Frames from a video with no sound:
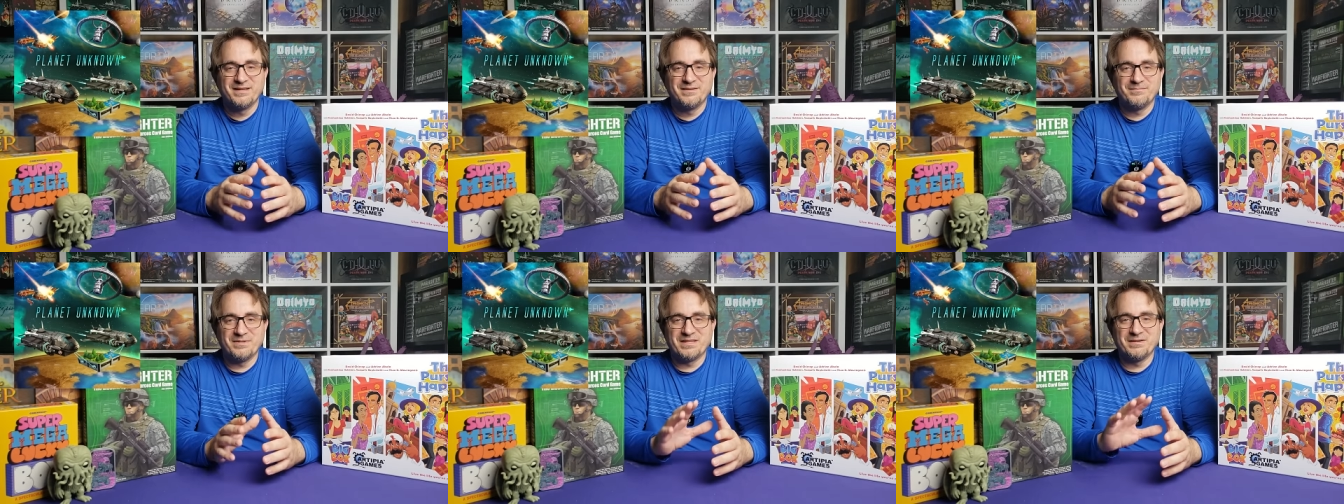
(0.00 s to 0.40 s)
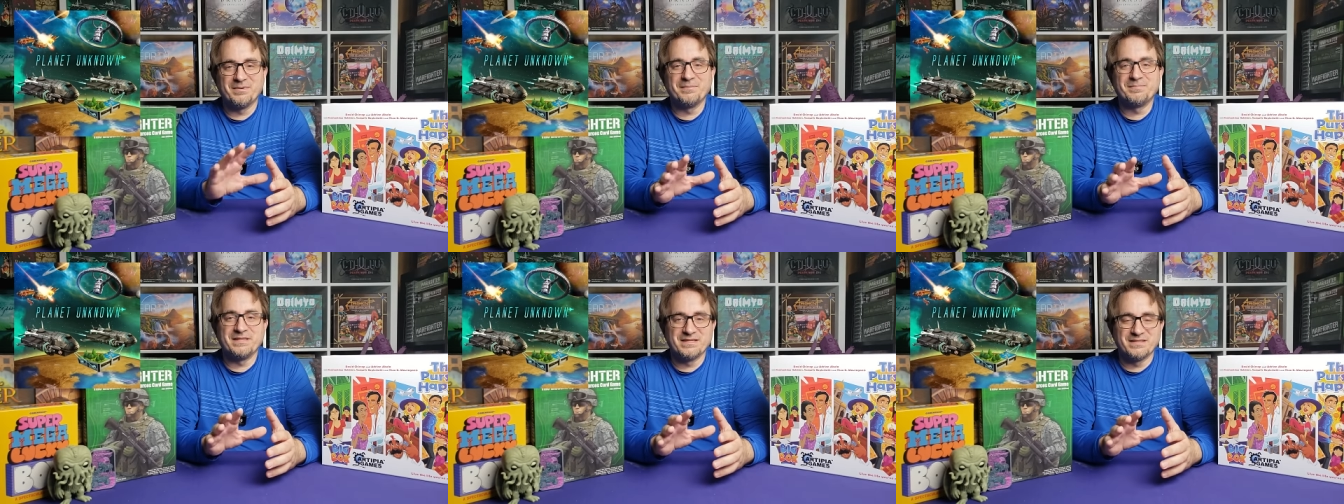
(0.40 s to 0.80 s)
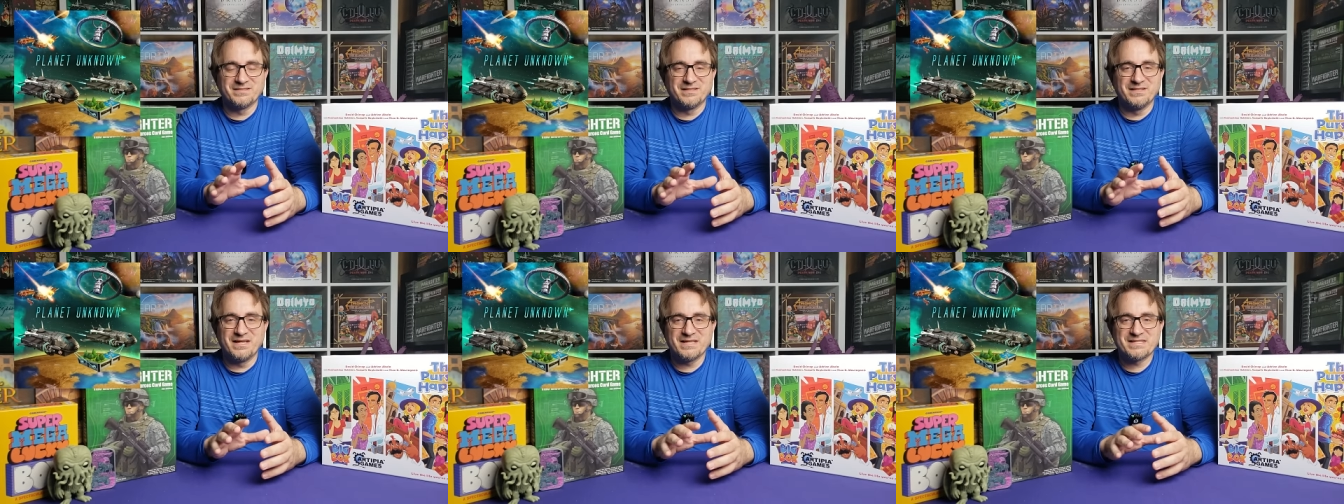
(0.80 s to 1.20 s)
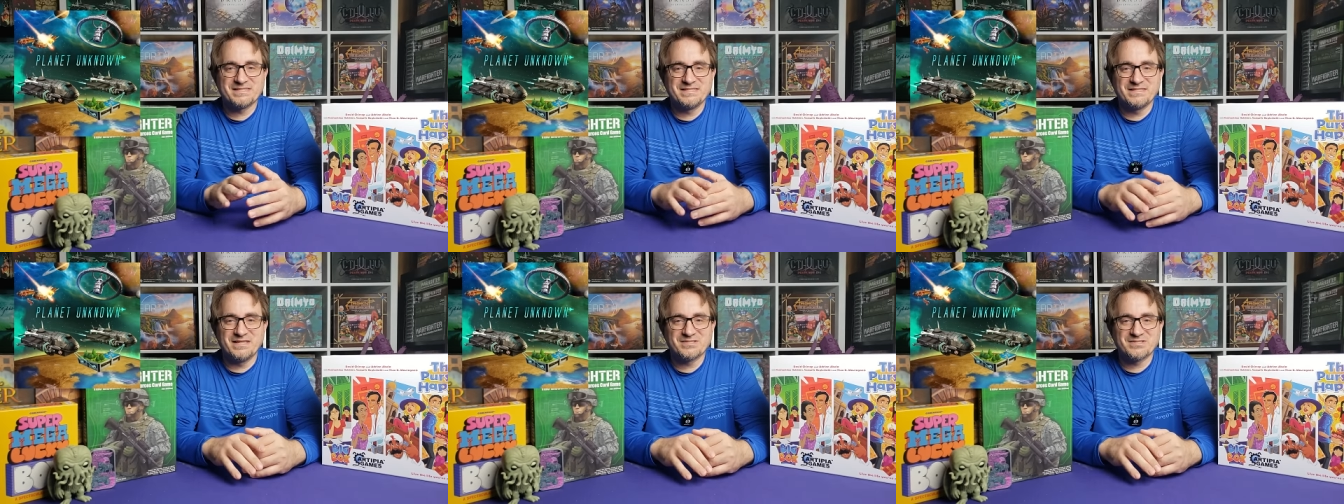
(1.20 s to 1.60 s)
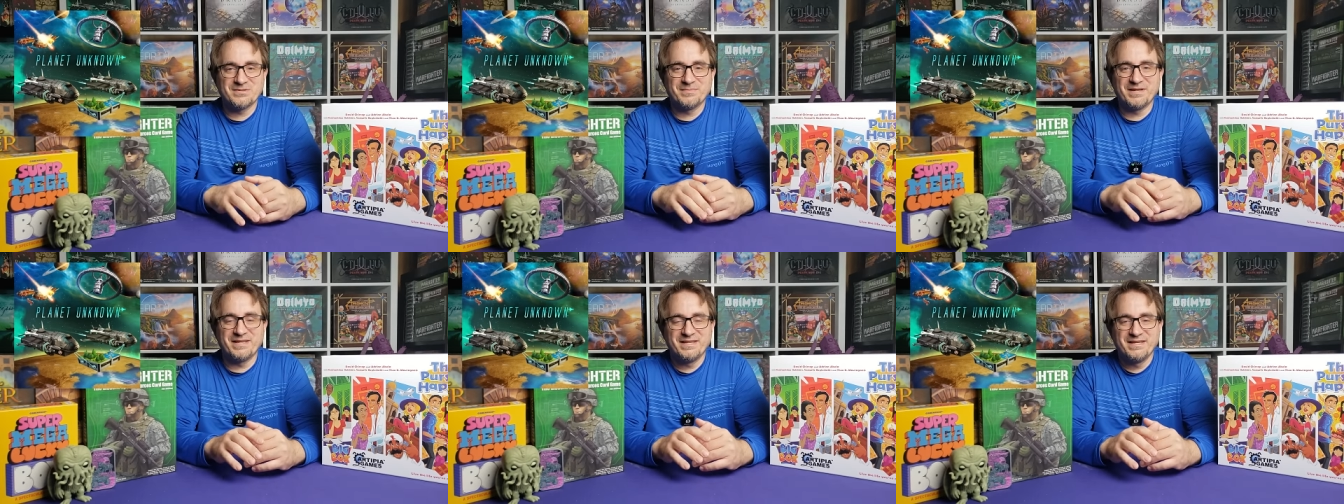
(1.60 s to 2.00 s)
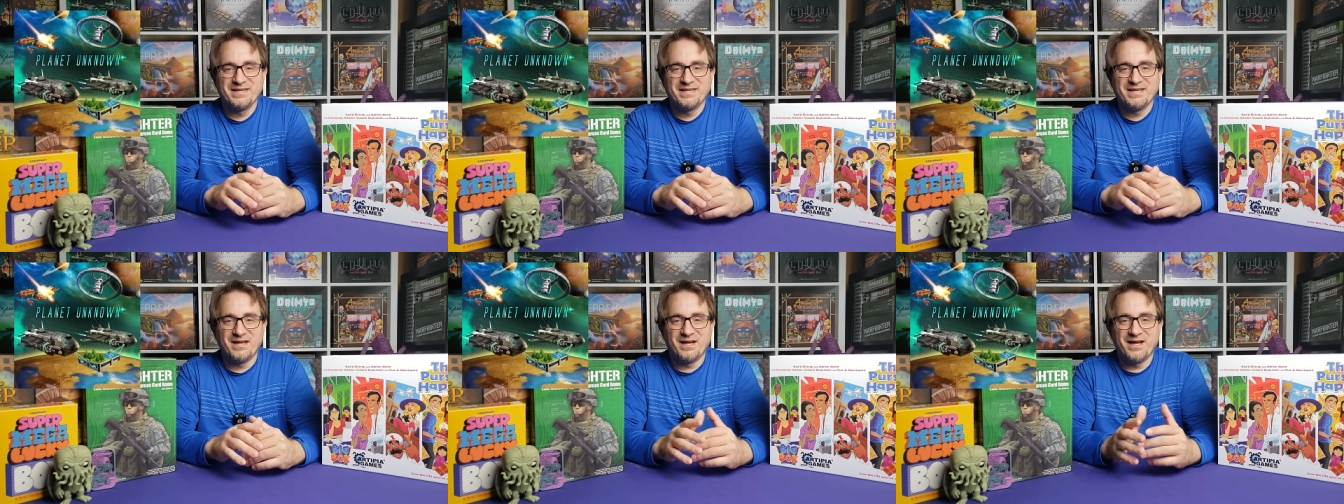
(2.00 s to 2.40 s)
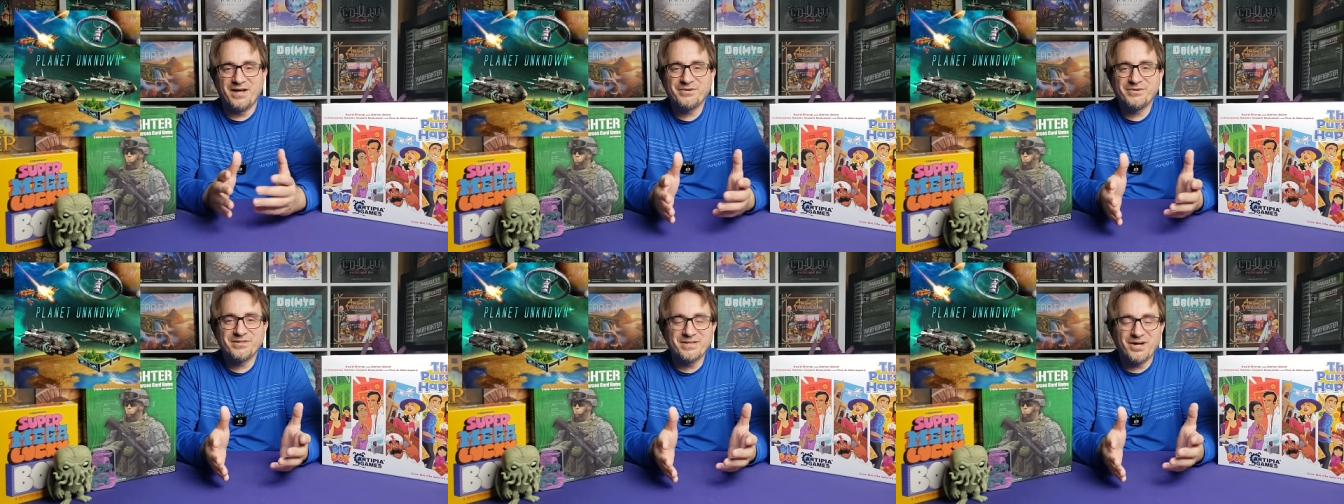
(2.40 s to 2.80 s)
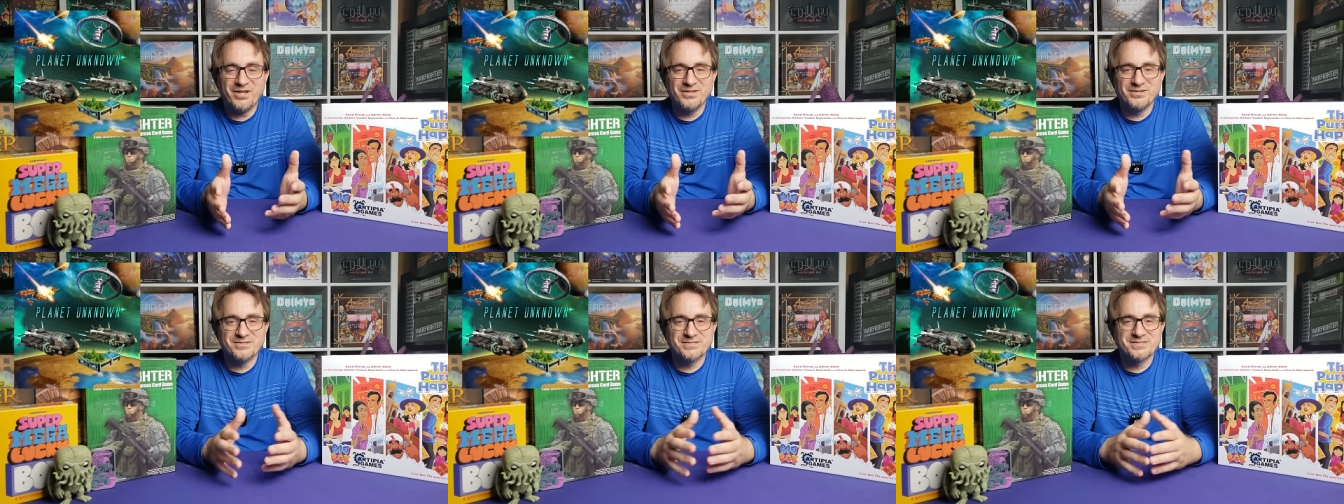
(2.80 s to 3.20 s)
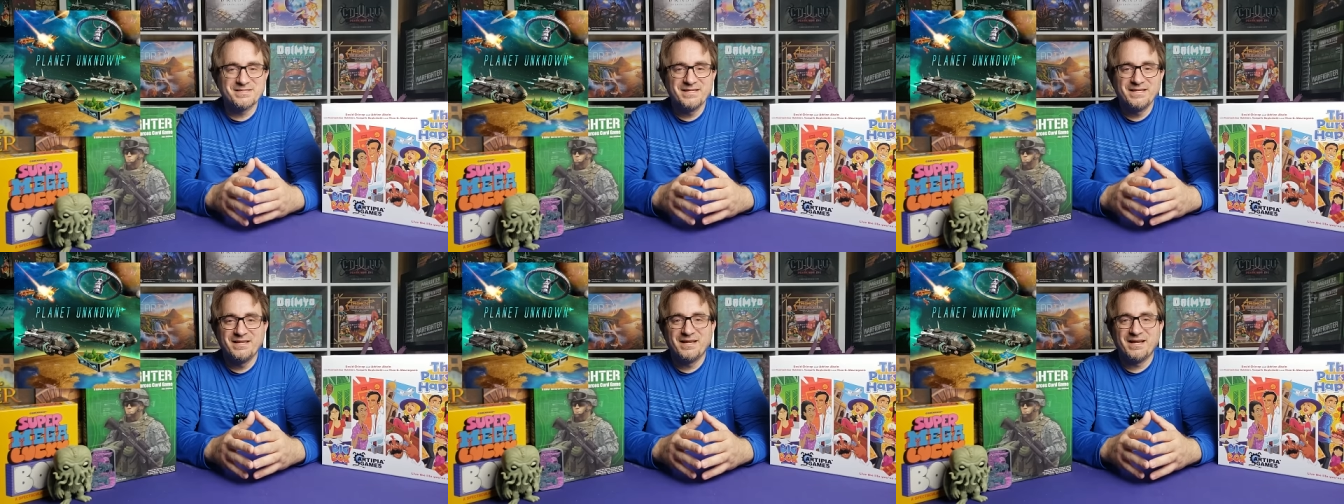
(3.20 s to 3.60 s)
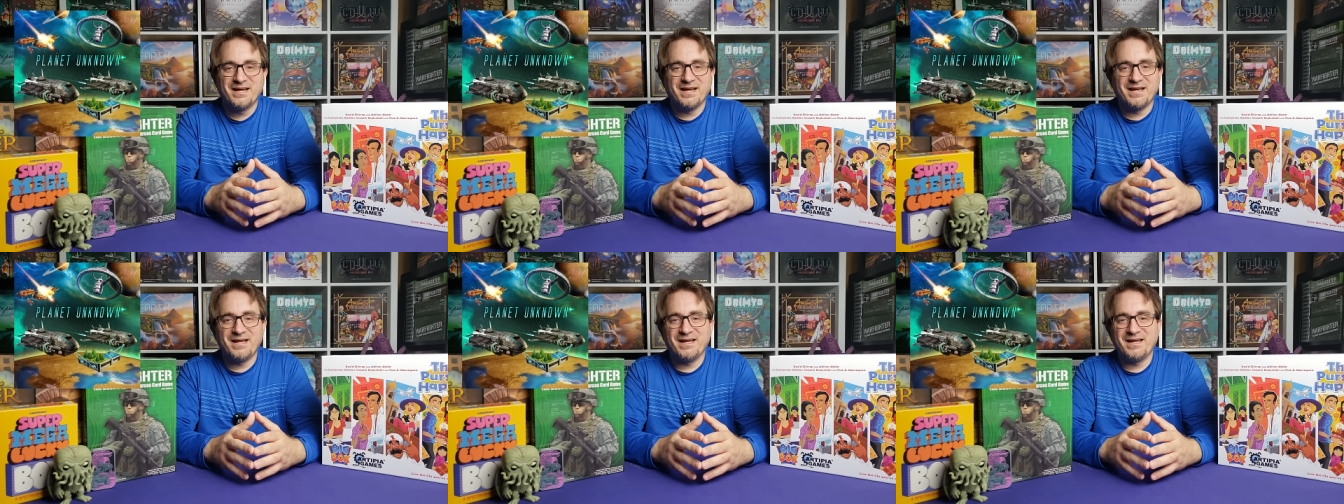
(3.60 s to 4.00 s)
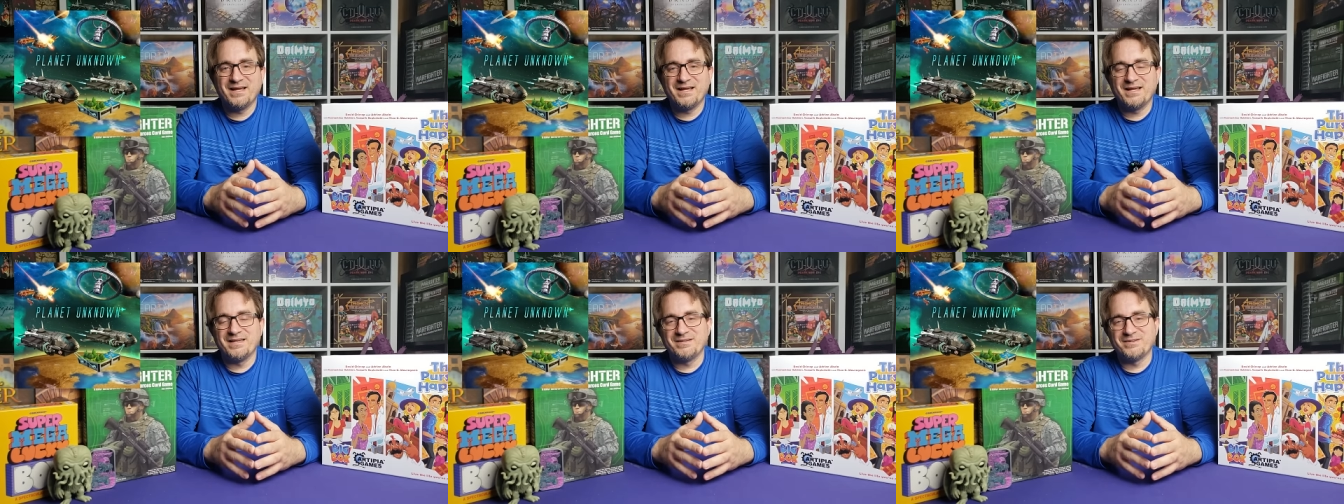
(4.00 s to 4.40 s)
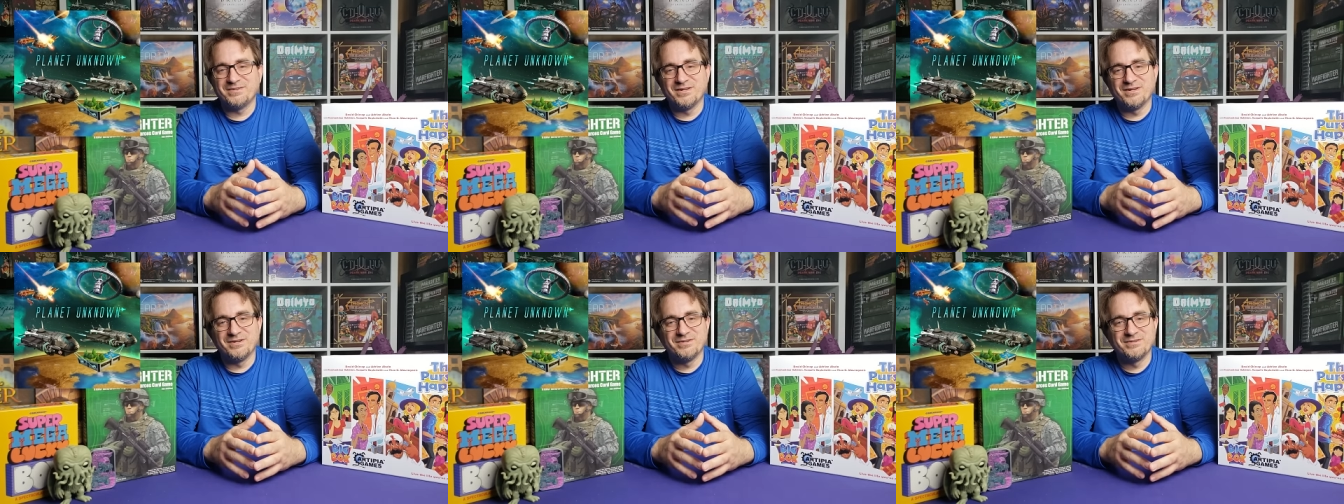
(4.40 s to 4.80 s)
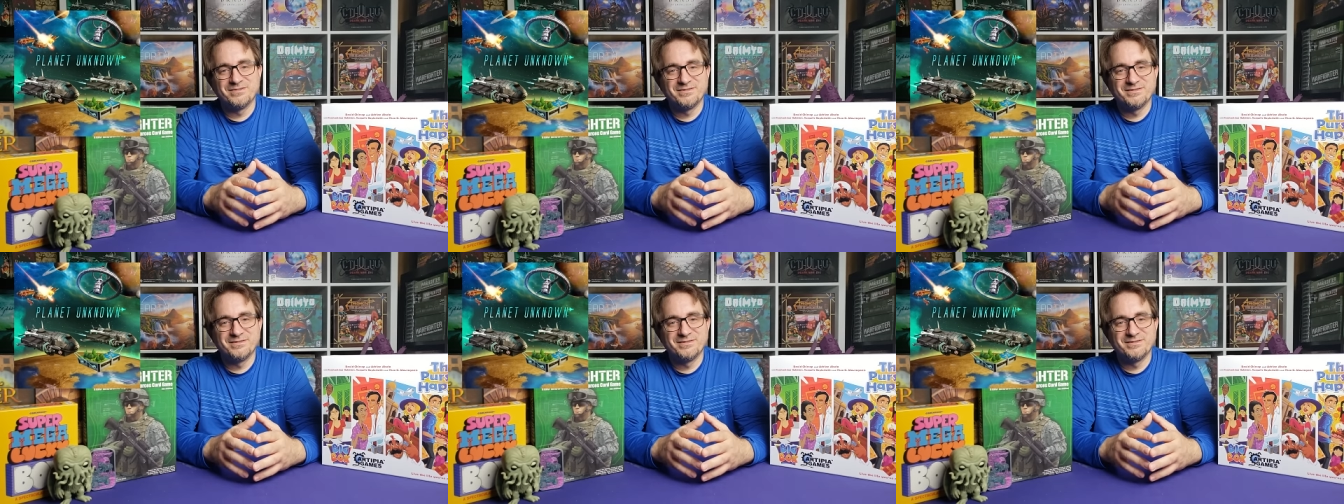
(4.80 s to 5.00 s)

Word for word: That might be the deluxe edition, but a hundred dollars, I don't know.